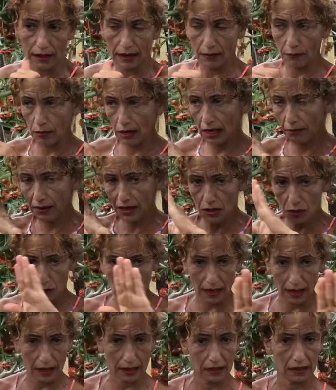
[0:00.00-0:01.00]
Whatever you
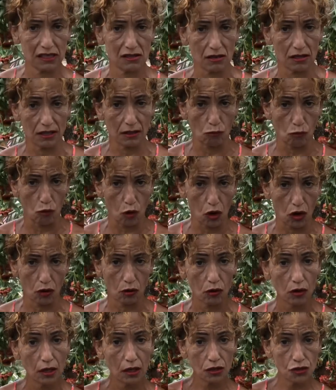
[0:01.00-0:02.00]
are in the
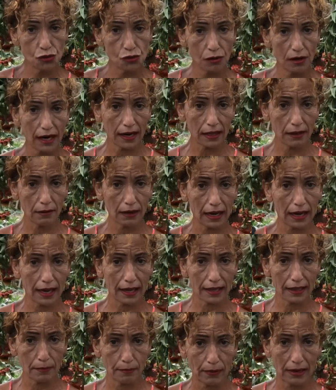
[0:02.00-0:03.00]
world, you
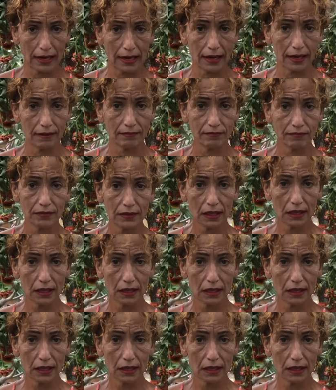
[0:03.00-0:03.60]
got the plant